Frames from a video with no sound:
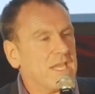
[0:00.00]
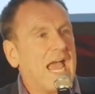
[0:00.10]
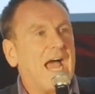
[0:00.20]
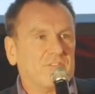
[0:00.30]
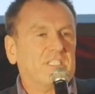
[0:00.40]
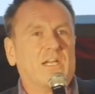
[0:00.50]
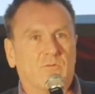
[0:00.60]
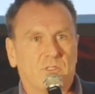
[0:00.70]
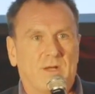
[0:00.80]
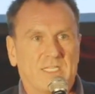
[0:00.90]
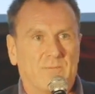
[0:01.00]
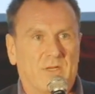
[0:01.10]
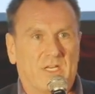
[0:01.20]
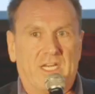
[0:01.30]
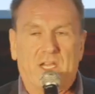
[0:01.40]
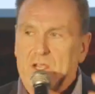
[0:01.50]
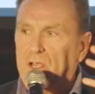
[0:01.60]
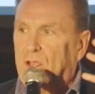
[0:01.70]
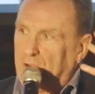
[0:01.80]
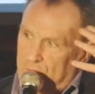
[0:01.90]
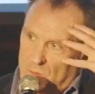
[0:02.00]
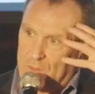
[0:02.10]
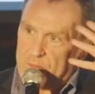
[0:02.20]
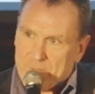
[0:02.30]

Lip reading: have to take responsibility for